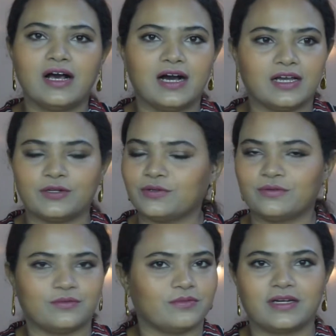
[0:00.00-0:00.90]
you
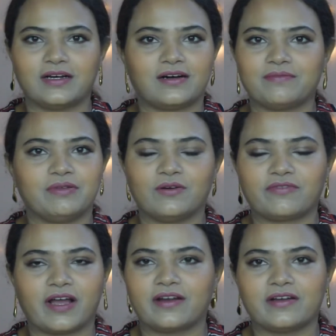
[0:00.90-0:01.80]
know, below
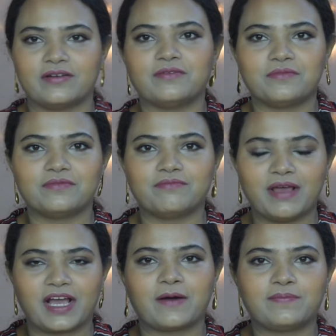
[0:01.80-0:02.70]
500
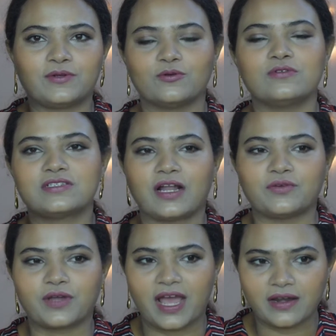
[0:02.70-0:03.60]
makeup tools that
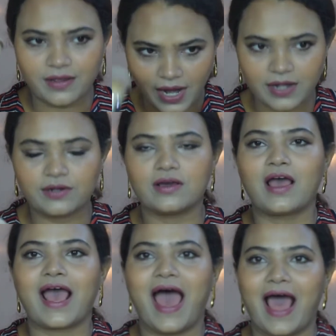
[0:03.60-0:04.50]
you can get
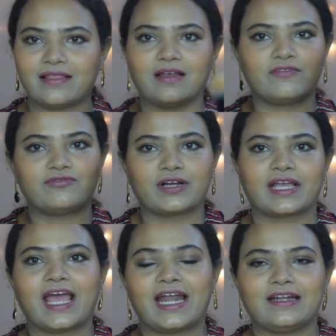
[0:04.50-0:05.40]
and then
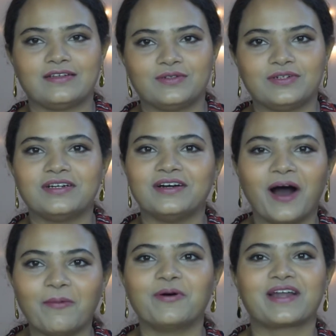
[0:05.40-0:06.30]
forget you
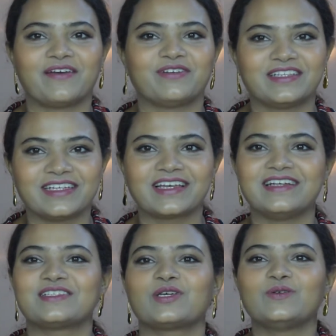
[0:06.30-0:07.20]
about everything else.